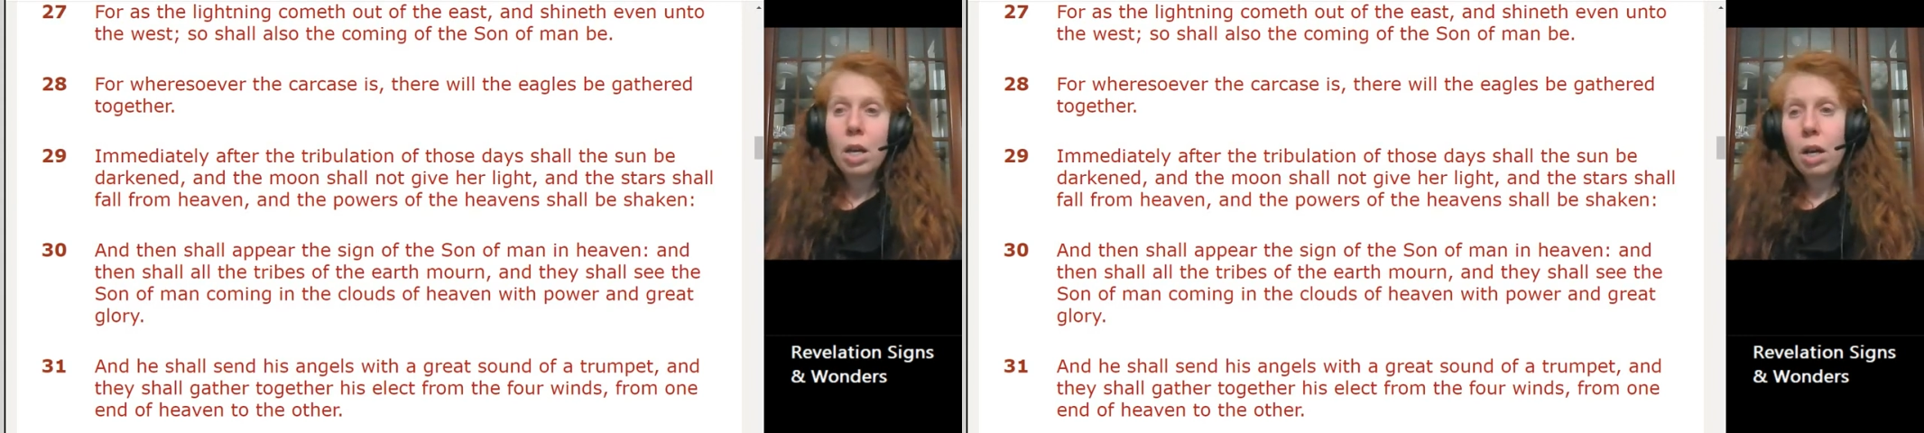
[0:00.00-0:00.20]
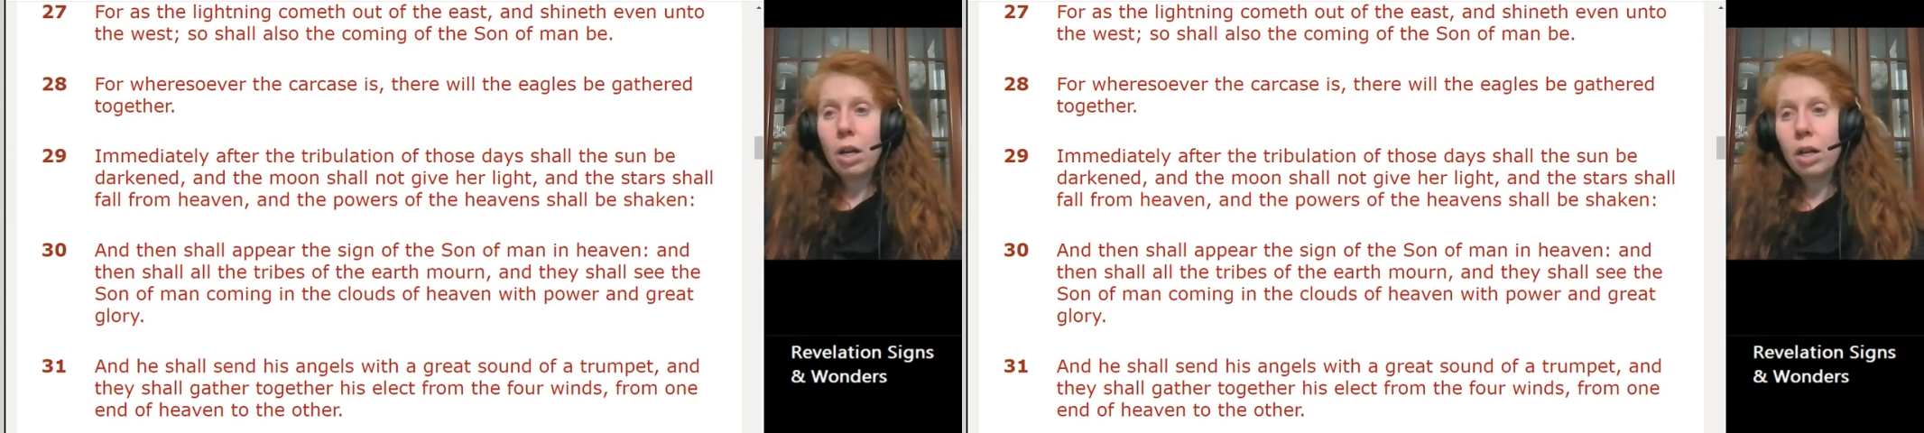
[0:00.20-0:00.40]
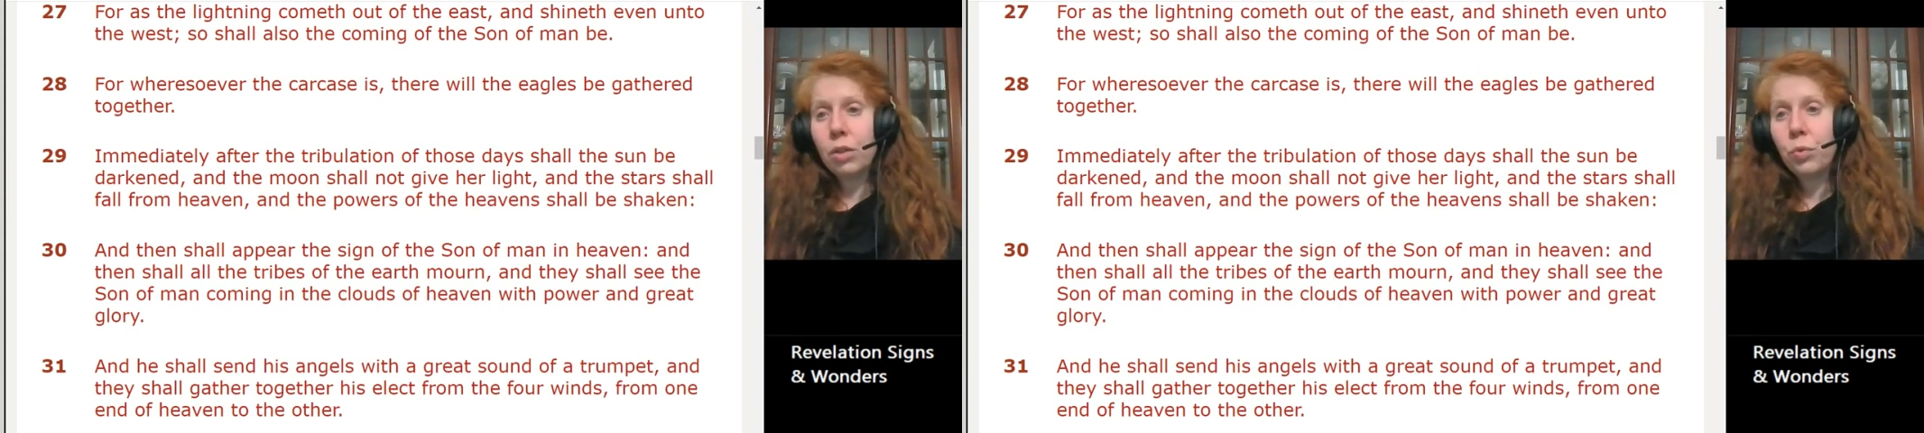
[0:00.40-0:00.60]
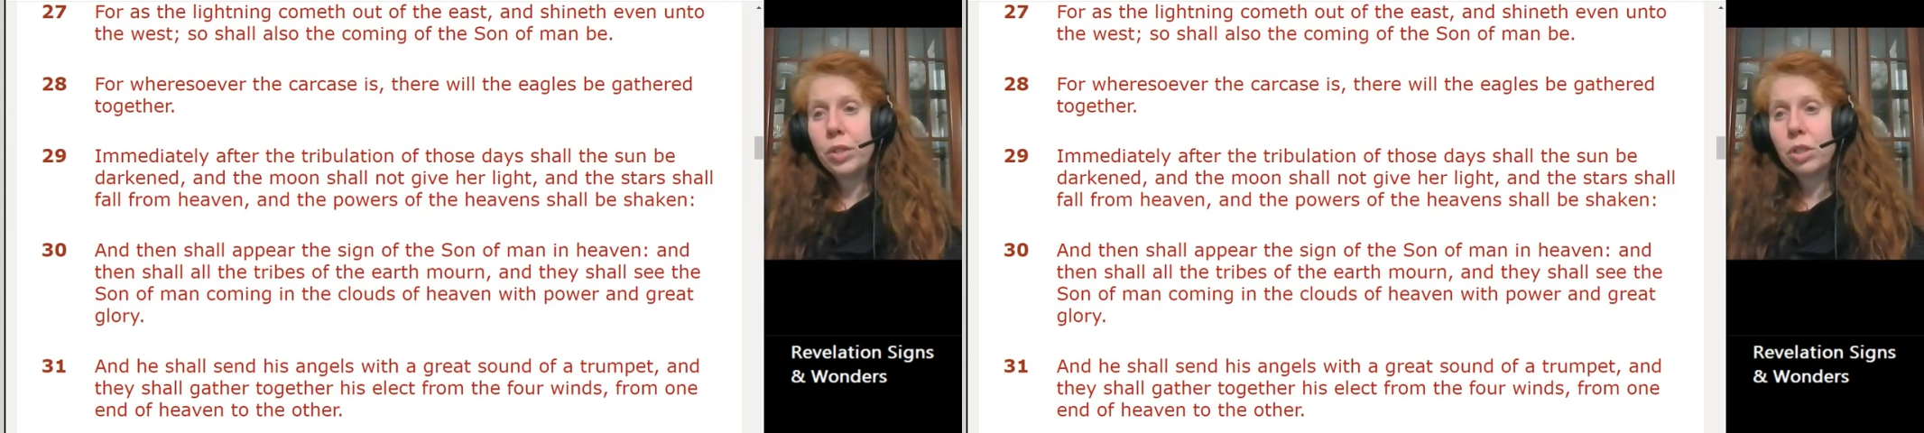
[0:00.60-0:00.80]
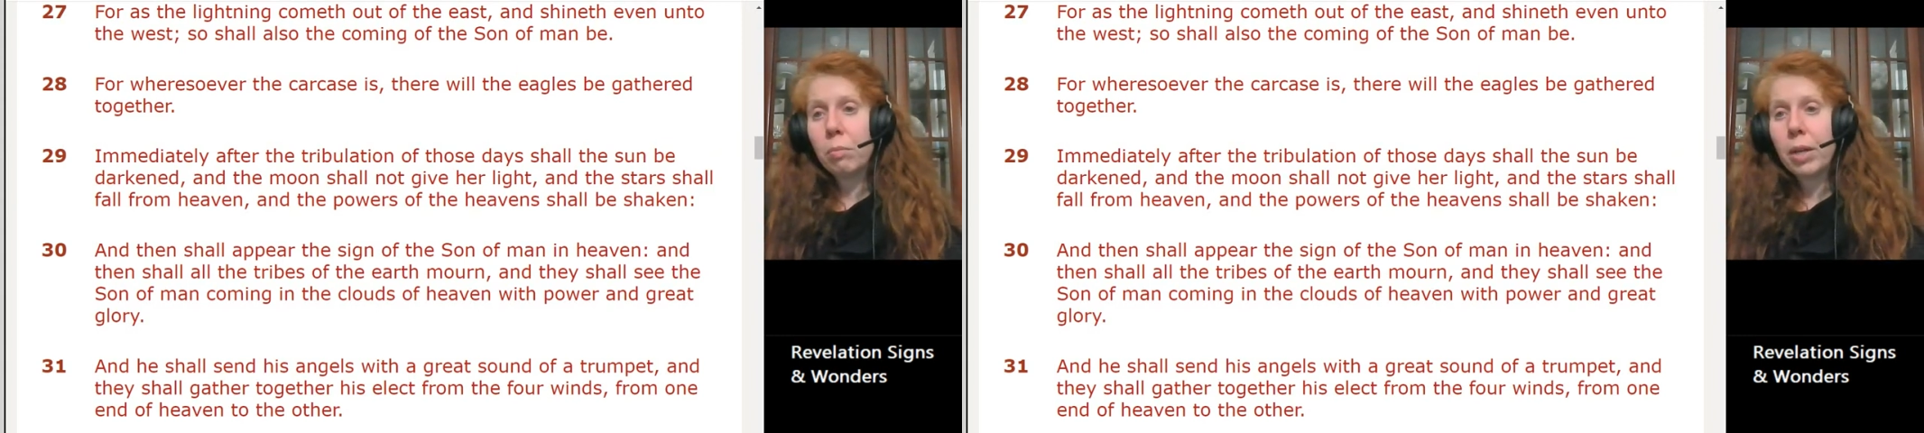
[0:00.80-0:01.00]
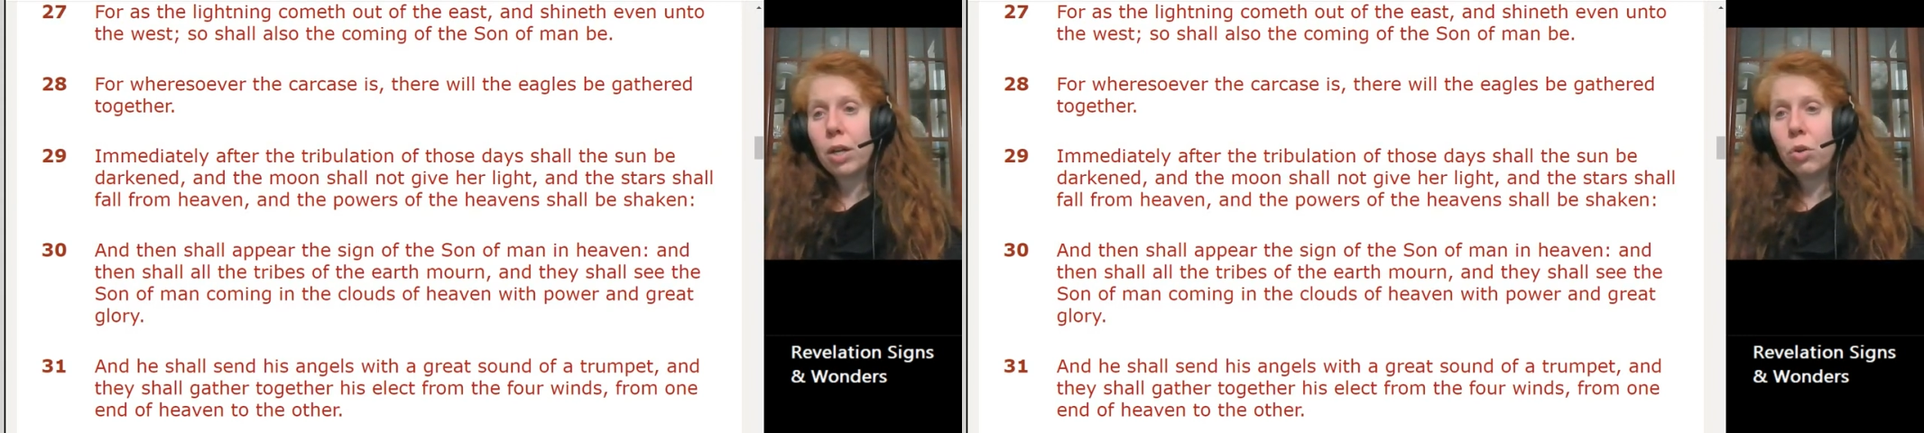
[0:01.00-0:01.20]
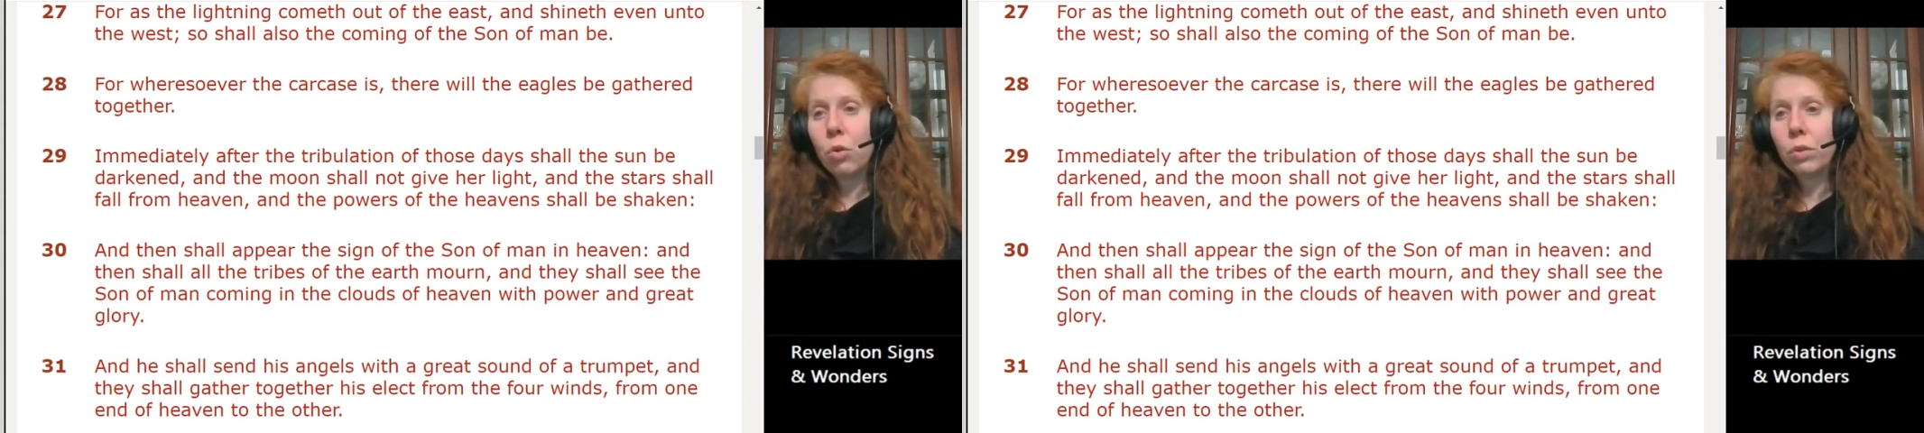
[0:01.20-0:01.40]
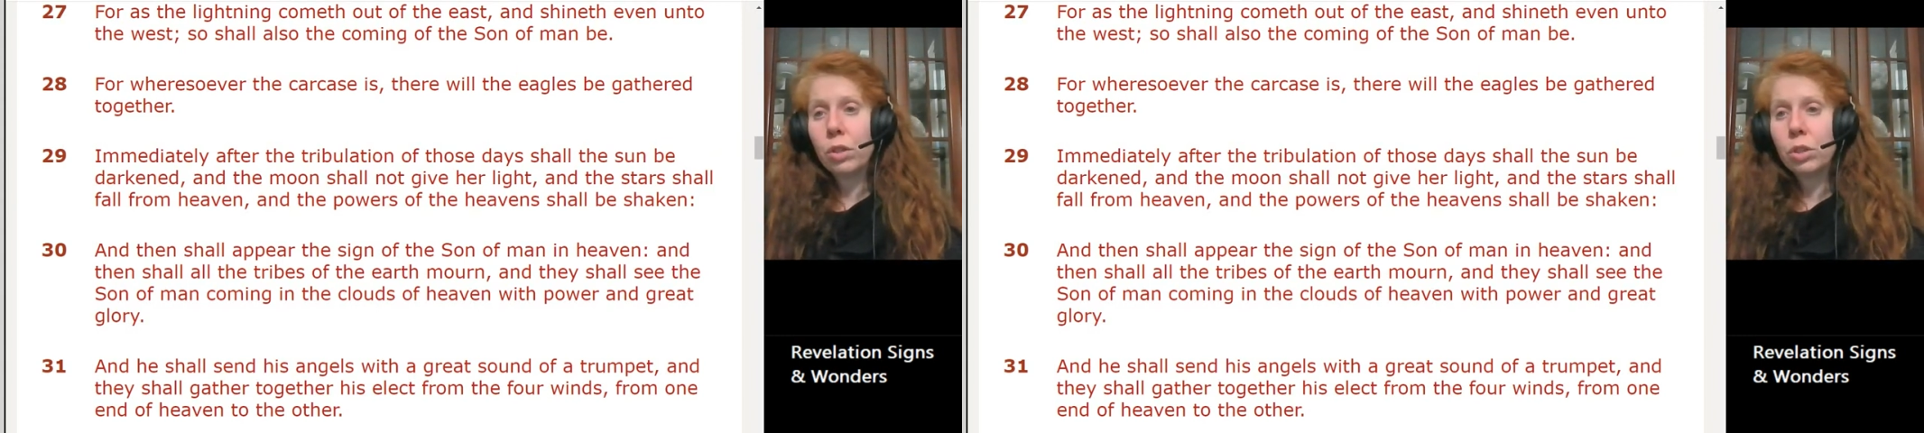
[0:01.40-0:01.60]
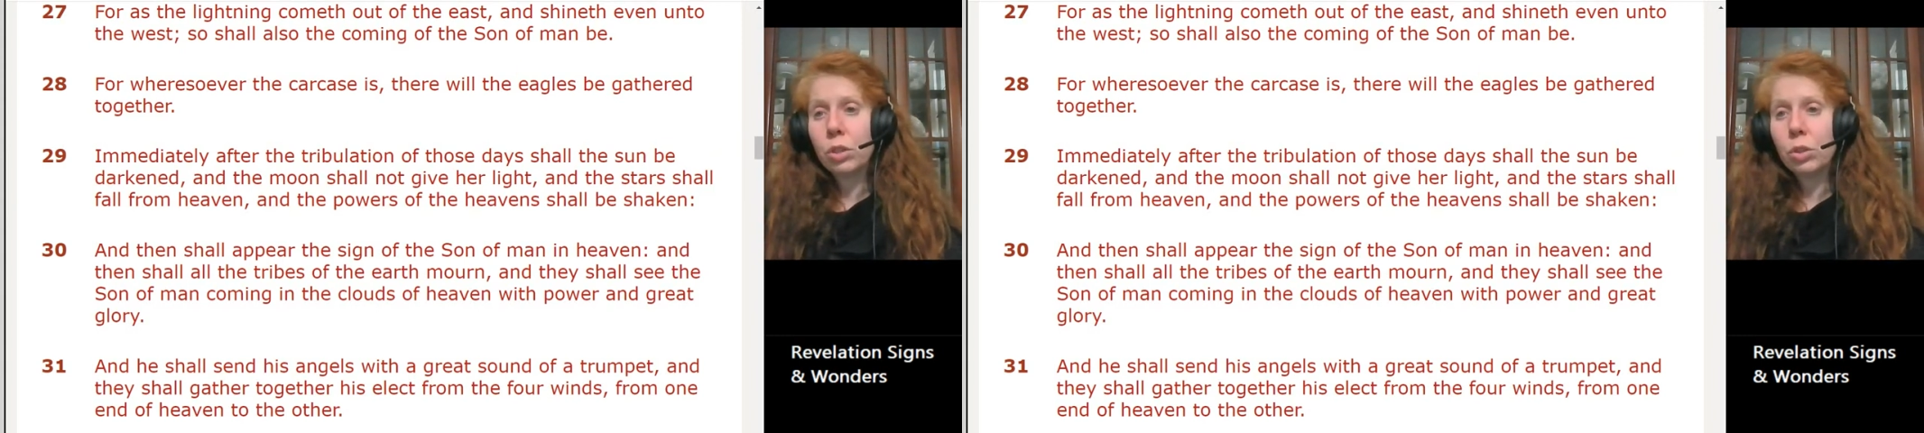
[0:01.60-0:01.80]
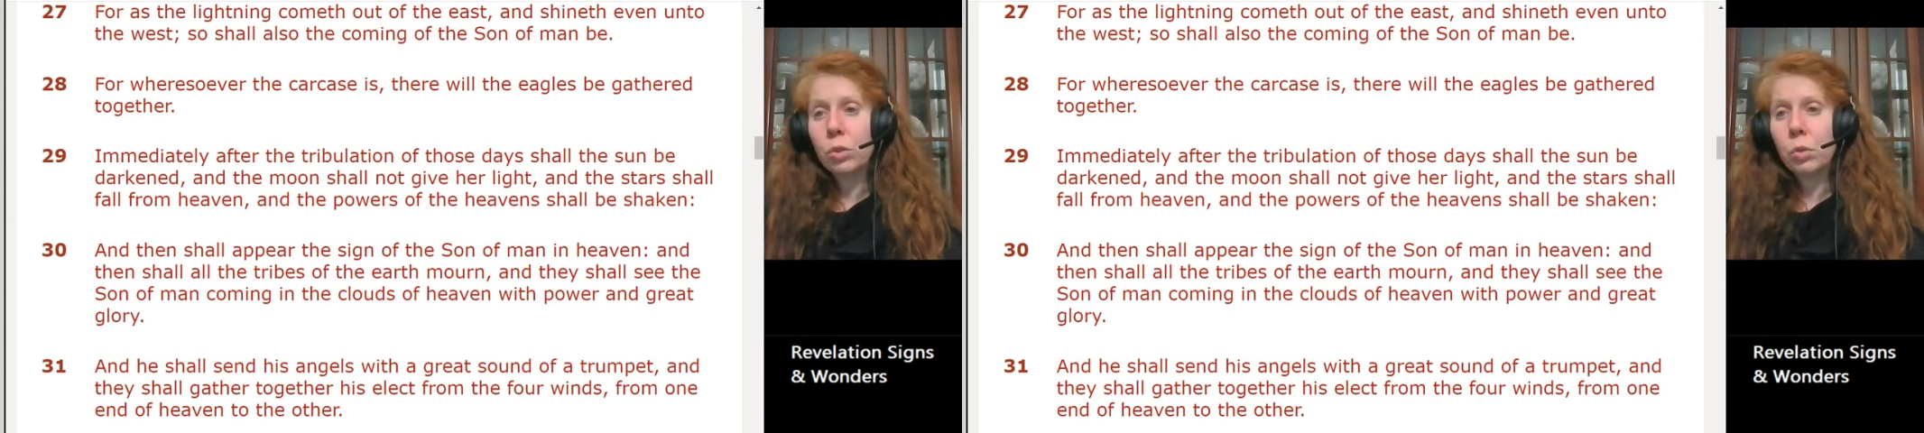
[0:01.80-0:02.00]
Uh, if we jump back over
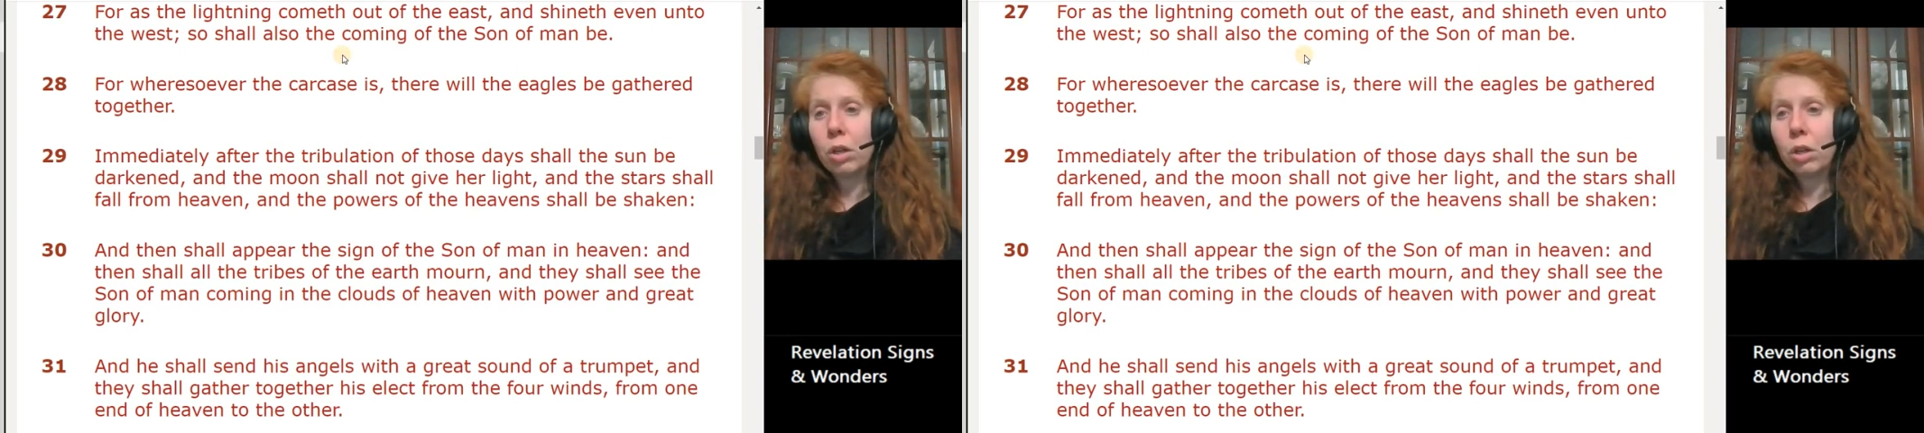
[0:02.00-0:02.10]
to